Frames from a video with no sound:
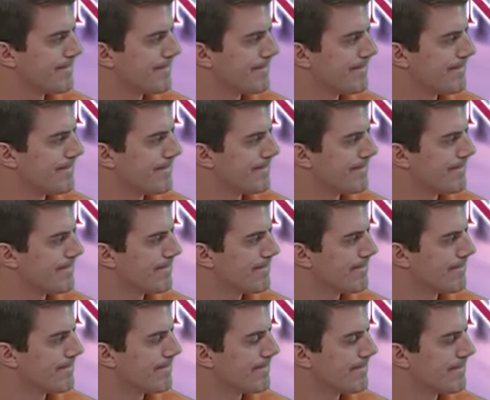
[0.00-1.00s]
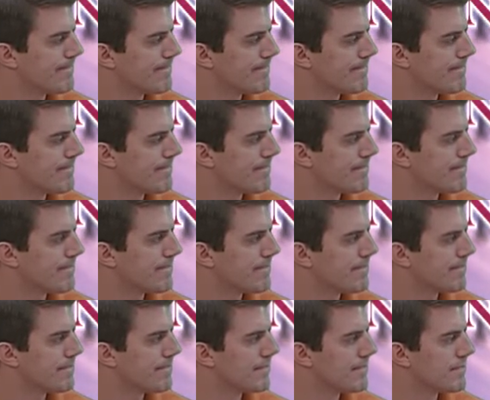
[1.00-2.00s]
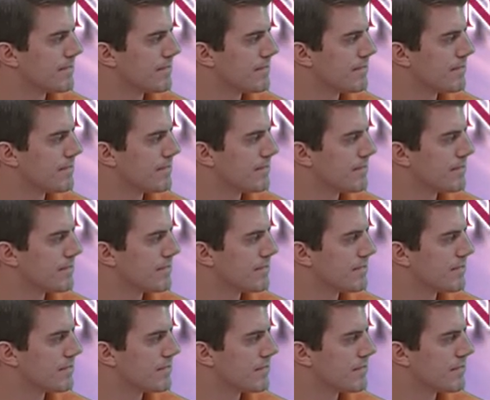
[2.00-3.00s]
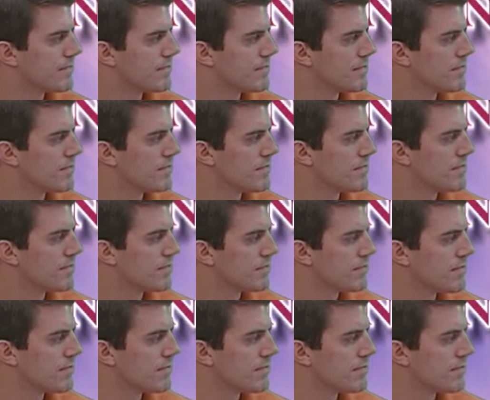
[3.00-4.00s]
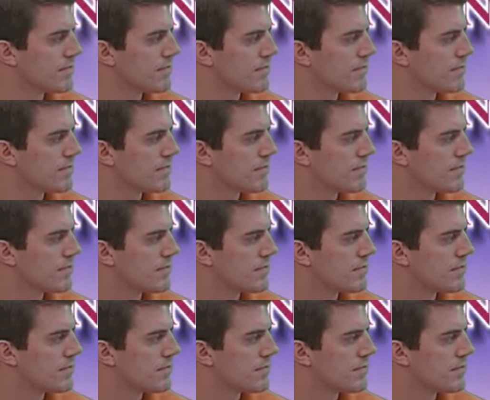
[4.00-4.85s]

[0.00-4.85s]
The person shown says nothing.